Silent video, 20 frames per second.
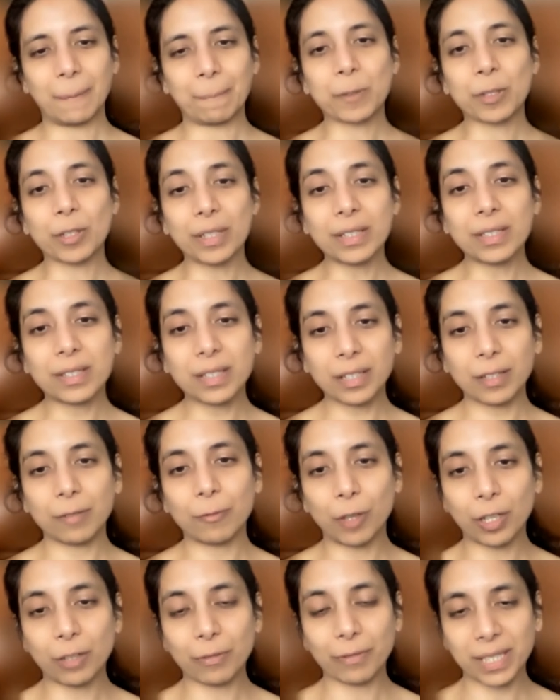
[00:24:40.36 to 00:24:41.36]
So instead,
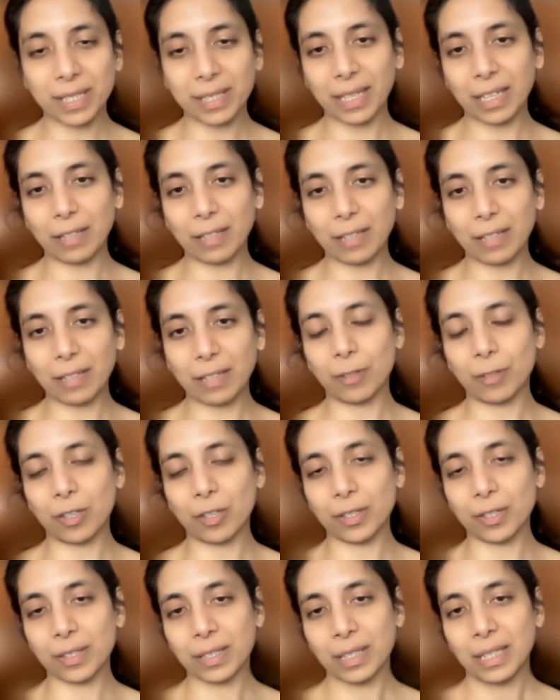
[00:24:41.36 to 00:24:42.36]
what we said
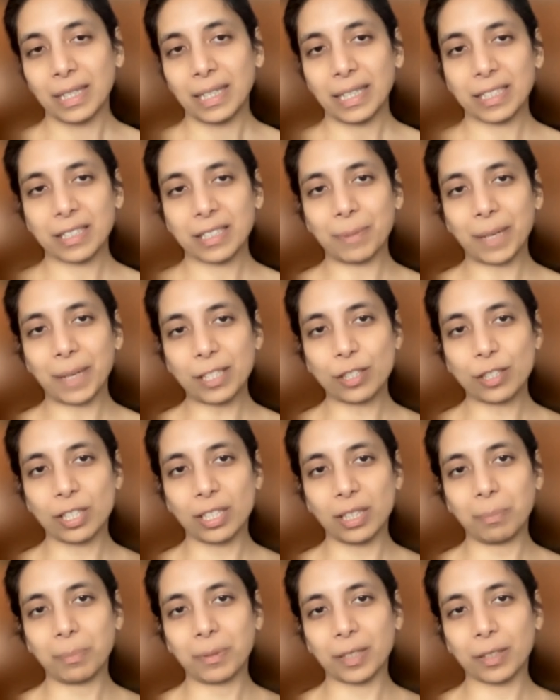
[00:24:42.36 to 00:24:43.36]
was it's much
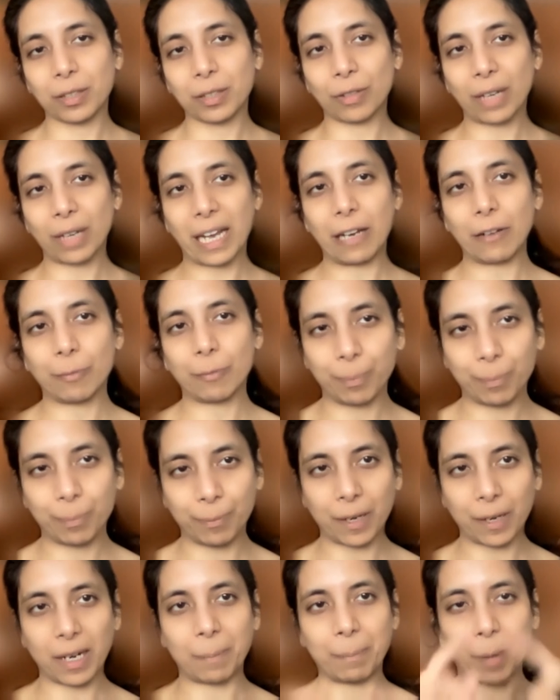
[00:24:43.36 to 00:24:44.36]
cheaper to have
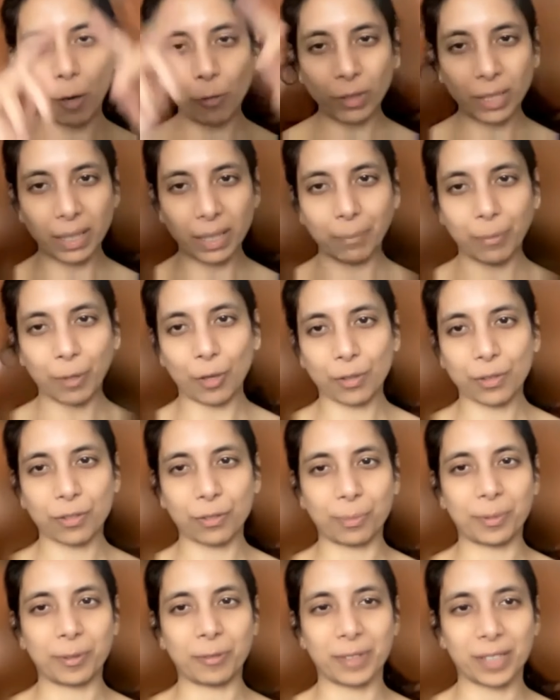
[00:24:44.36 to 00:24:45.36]
bounding box
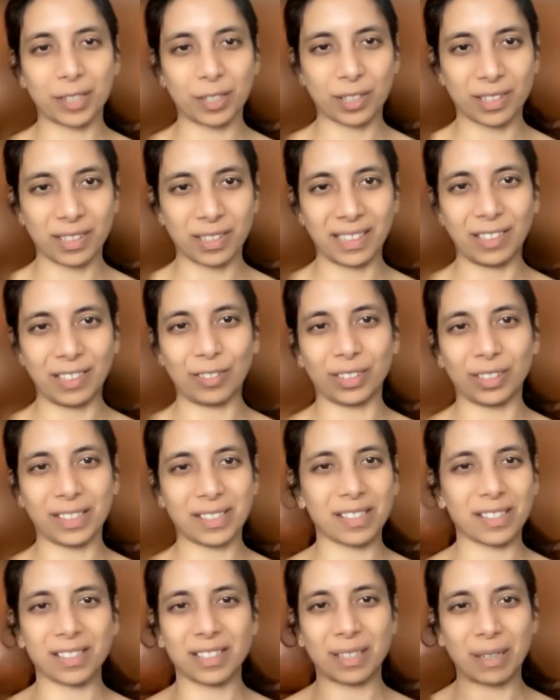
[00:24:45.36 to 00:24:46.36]
supervision.
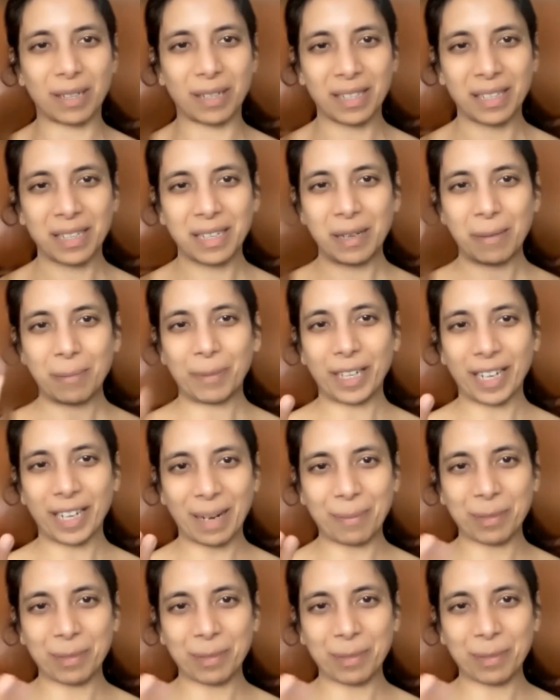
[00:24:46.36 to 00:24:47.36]
This is
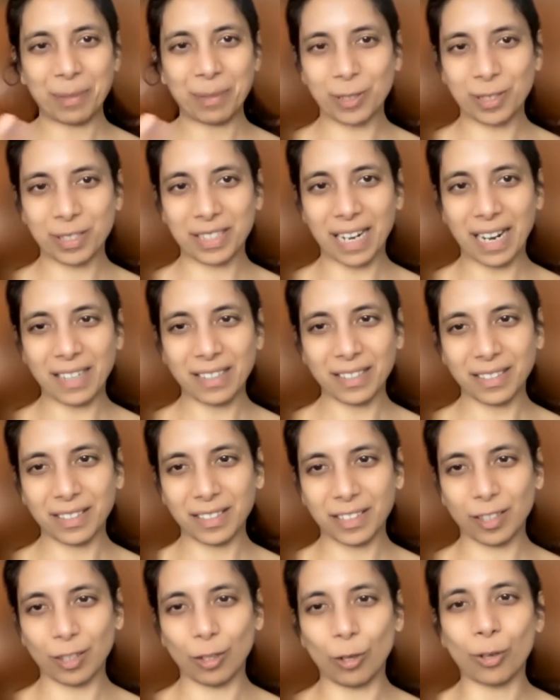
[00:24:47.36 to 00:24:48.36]
perhaps the most
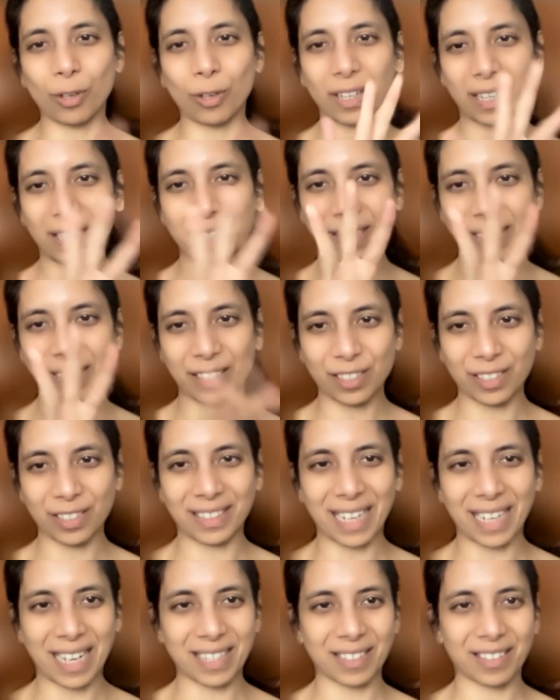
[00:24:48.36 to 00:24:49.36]
standard localization
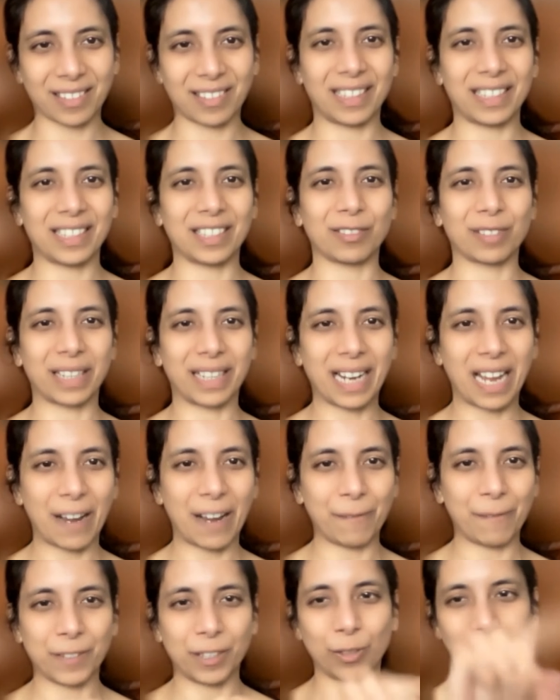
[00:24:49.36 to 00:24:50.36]
task, right? You can
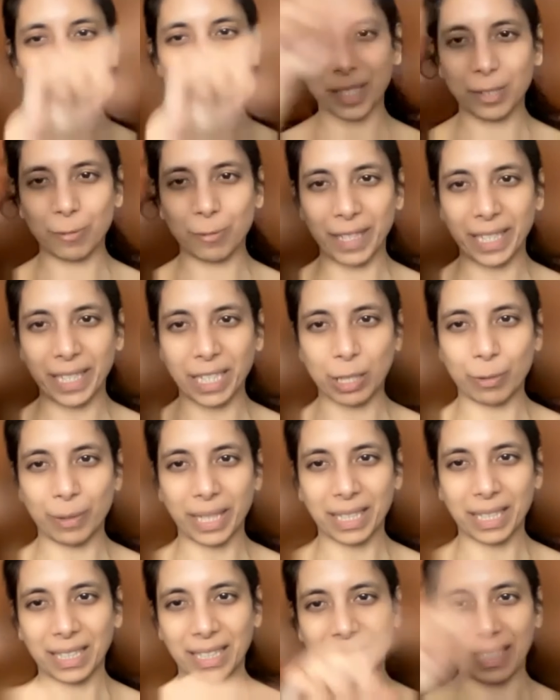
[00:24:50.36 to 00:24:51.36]
have humans very
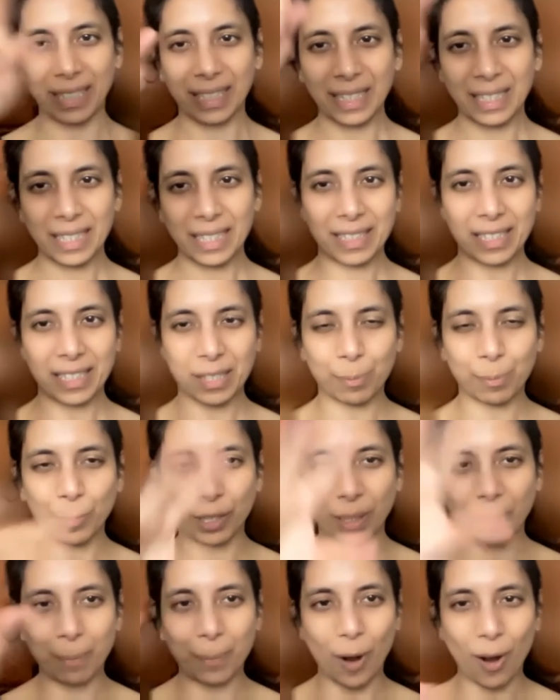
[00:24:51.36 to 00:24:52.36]
quickly just put
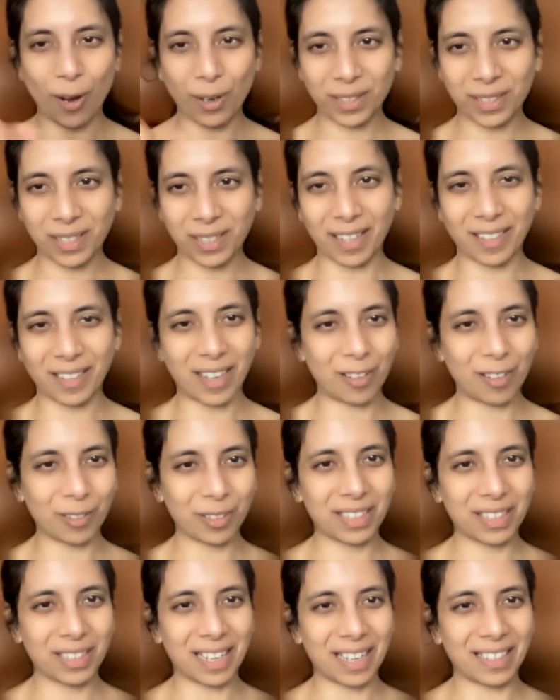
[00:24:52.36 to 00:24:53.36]
a box
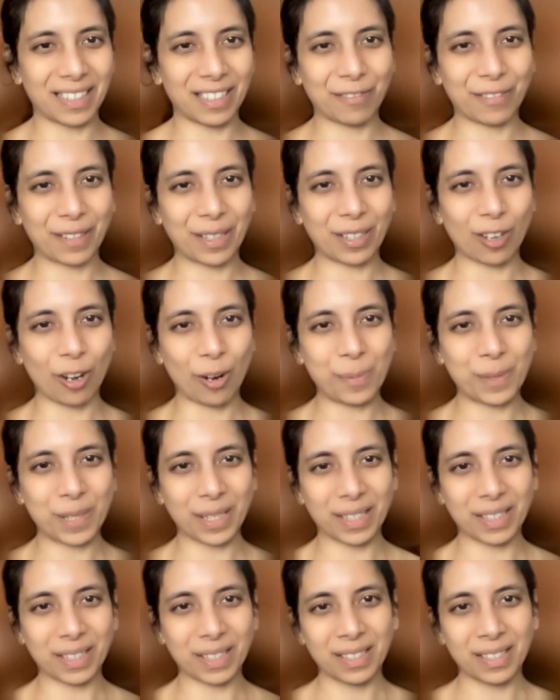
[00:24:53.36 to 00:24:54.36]
around different
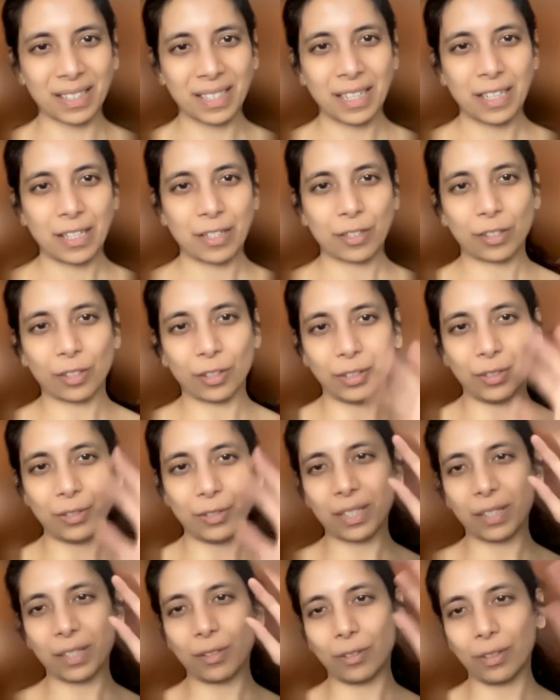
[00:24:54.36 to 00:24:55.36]
objects. So
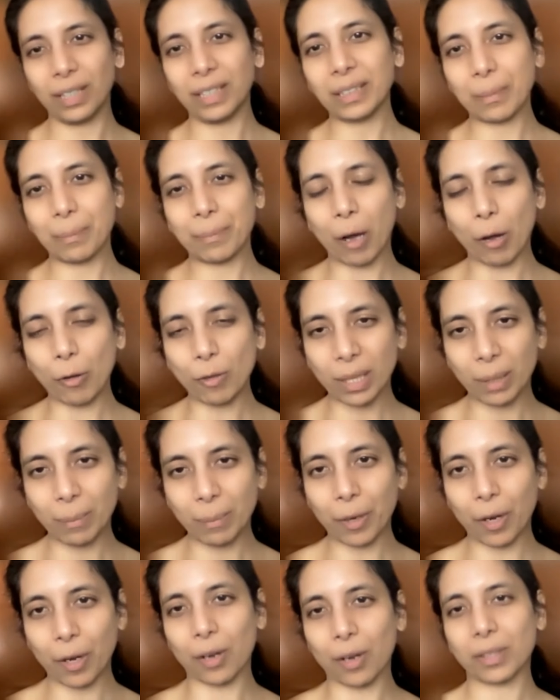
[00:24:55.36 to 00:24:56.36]
using only the bounding
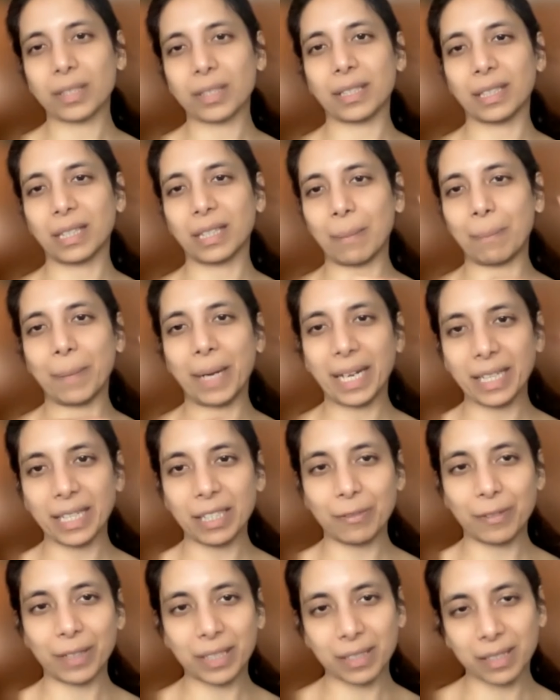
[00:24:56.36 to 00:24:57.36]
box and
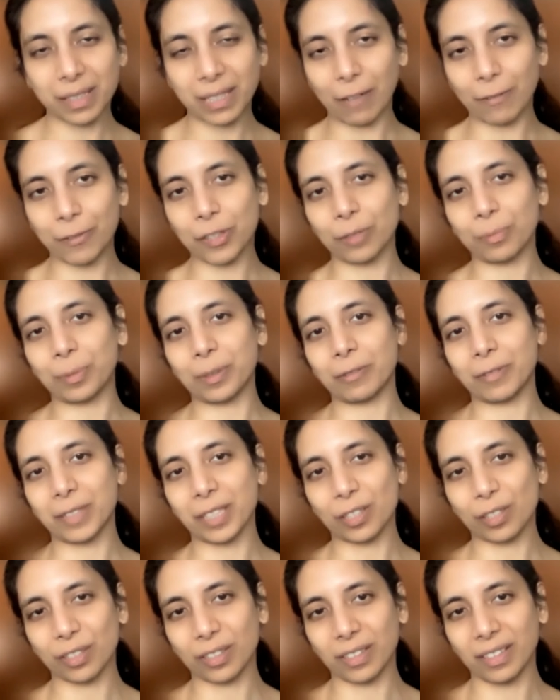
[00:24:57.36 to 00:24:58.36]
combining with
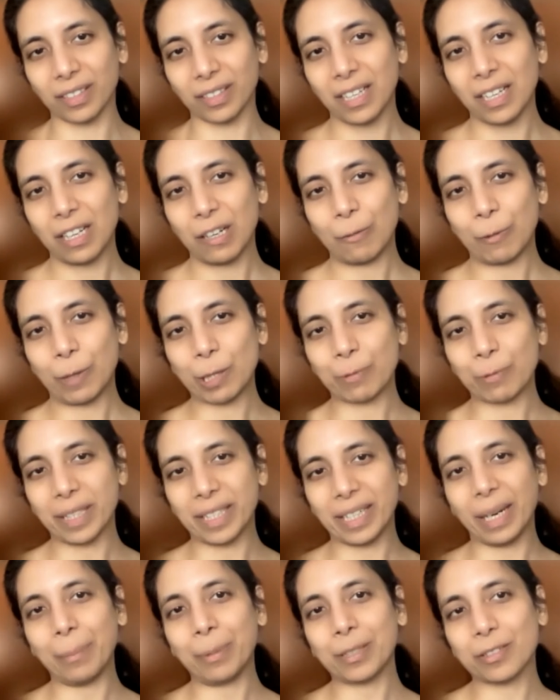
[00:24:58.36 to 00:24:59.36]
self-supervision, what we
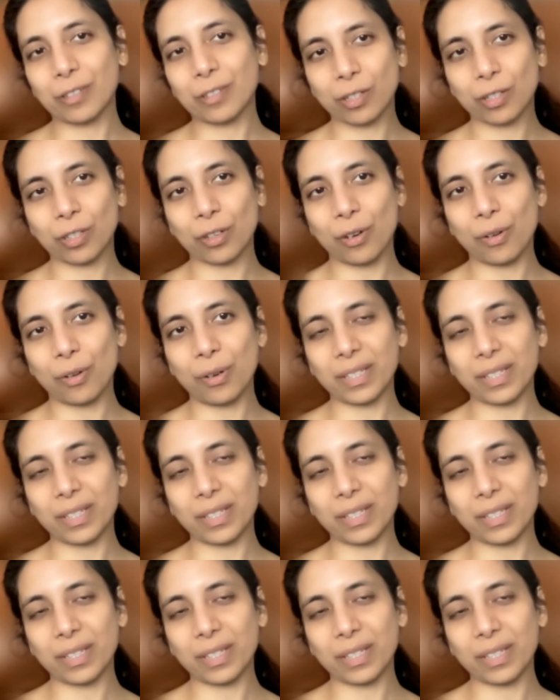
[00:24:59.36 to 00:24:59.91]
are able to show